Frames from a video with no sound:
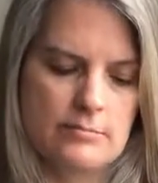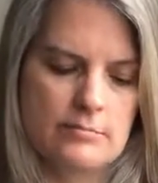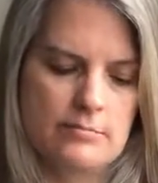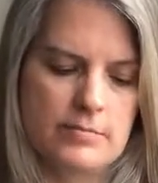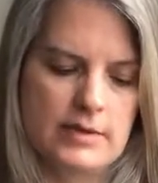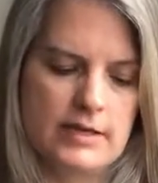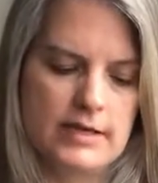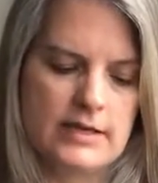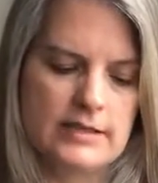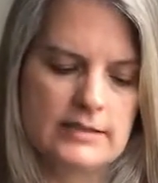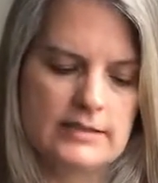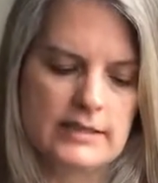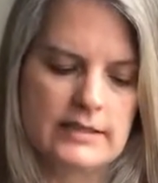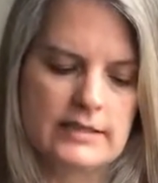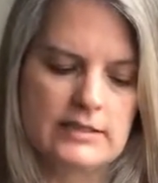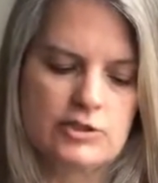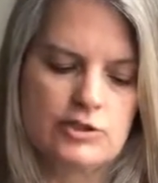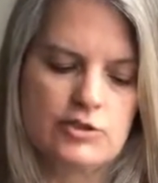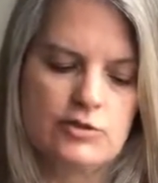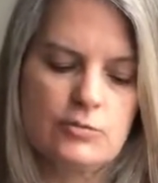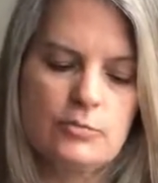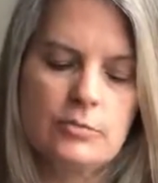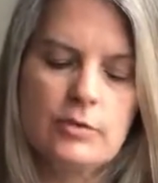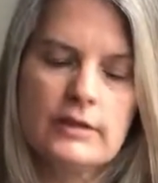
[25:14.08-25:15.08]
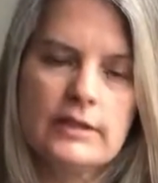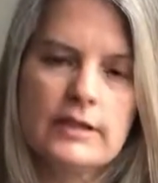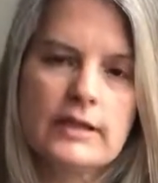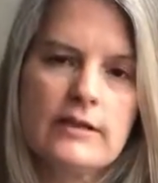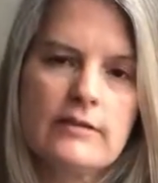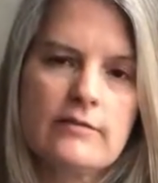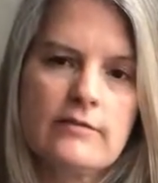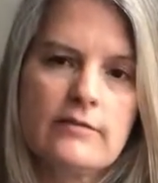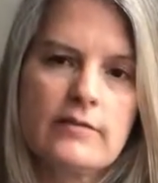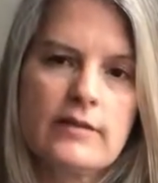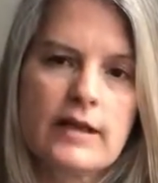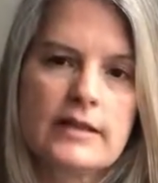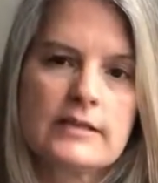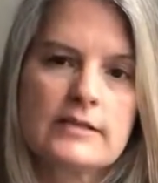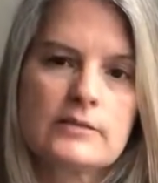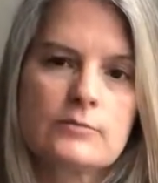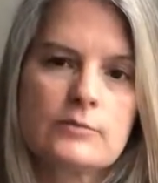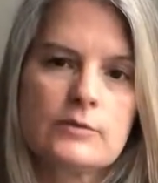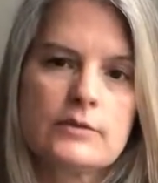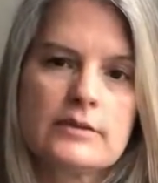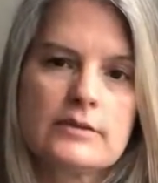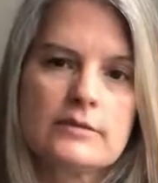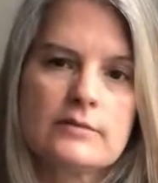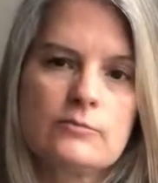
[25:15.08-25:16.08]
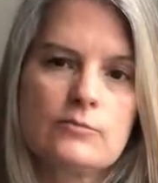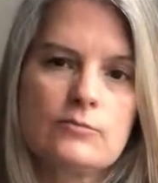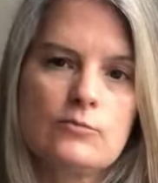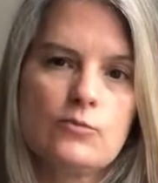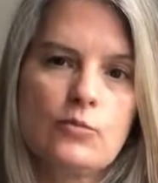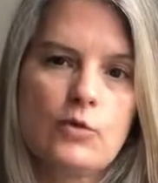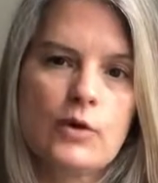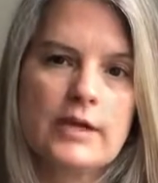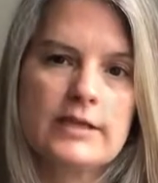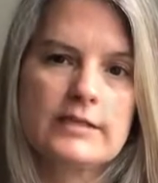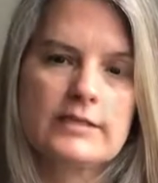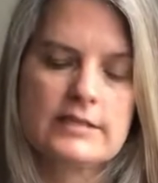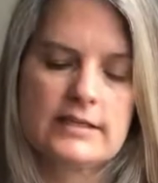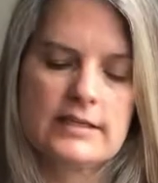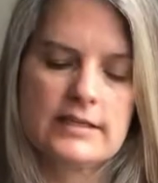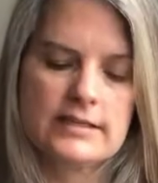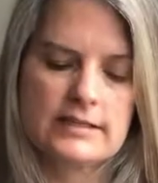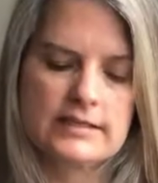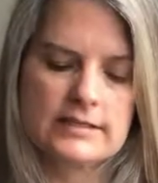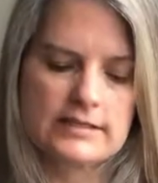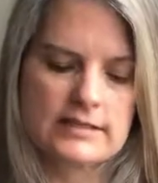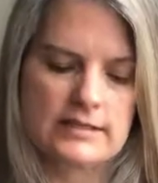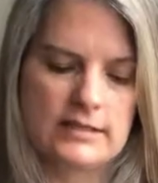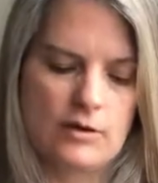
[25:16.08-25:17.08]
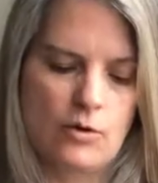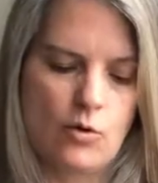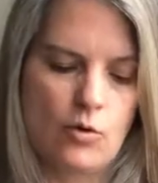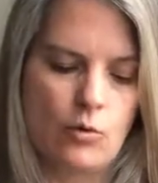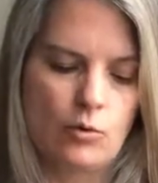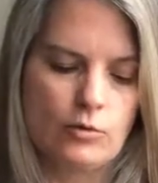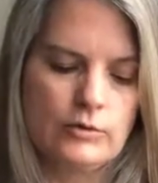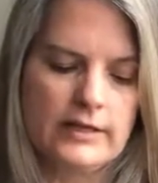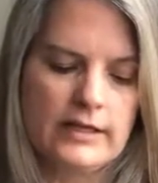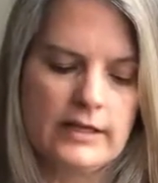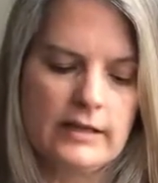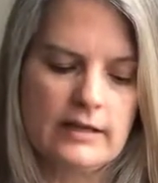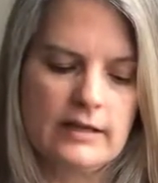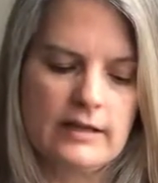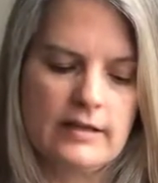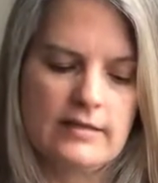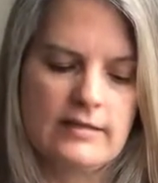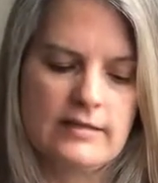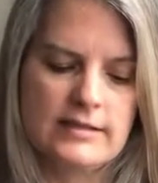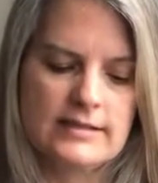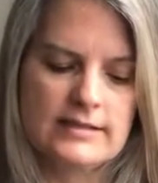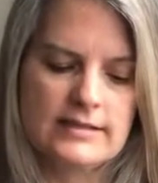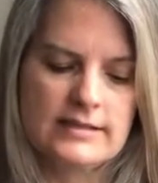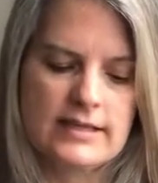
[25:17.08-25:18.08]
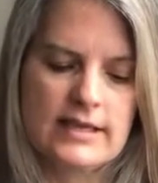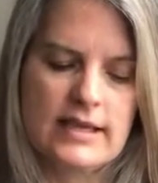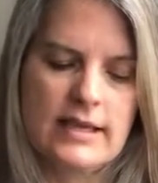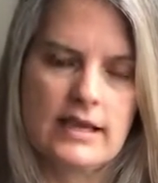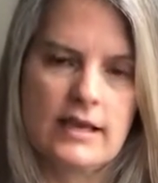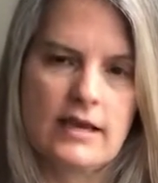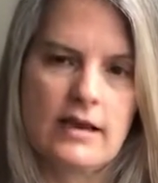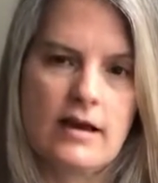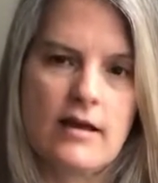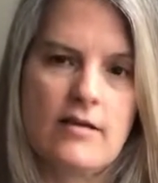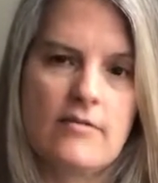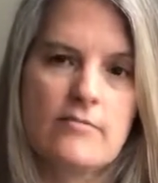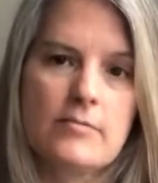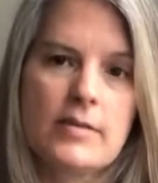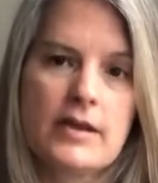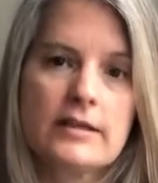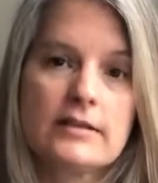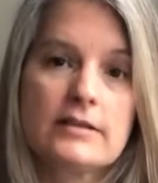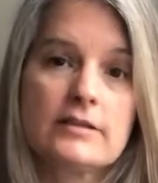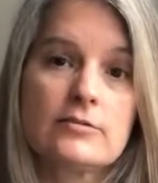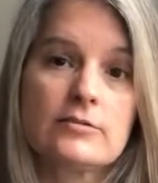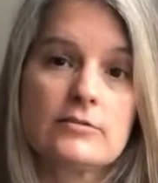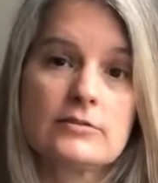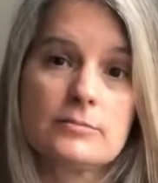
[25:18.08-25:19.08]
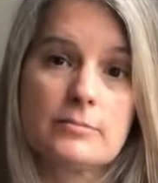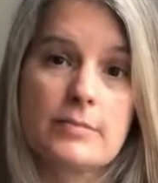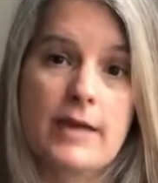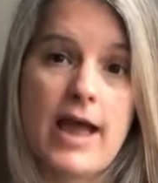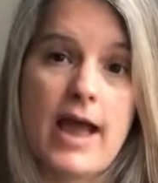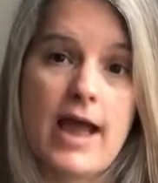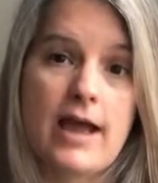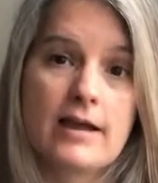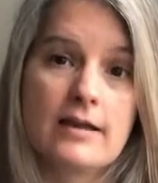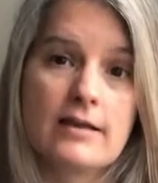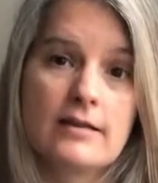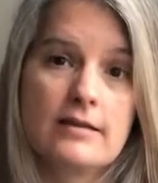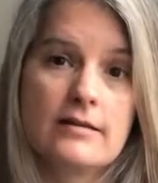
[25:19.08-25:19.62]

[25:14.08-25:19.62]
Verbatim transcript: because I do believe that's what, what is holding this King of Pentacles back